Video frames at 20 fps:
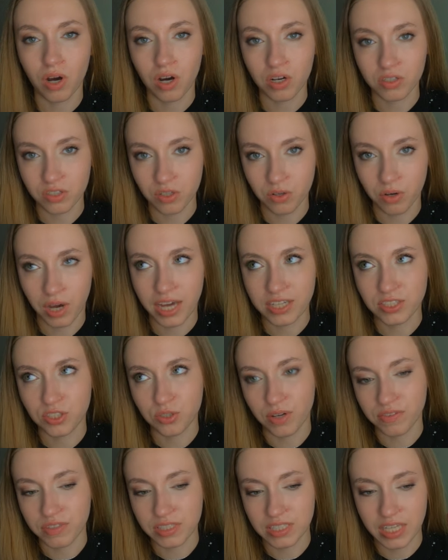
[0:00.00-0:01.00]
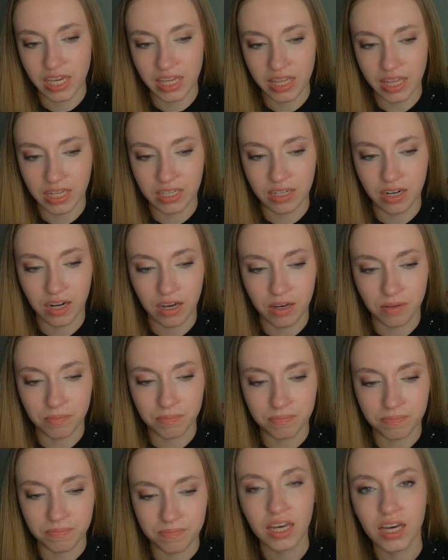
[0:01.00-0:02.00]
also I do have to say that
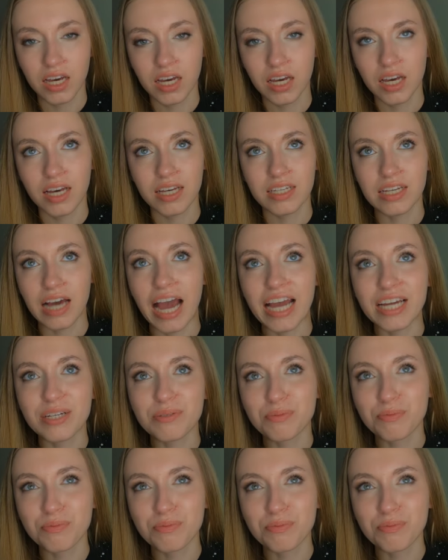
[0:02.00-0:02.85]
um, I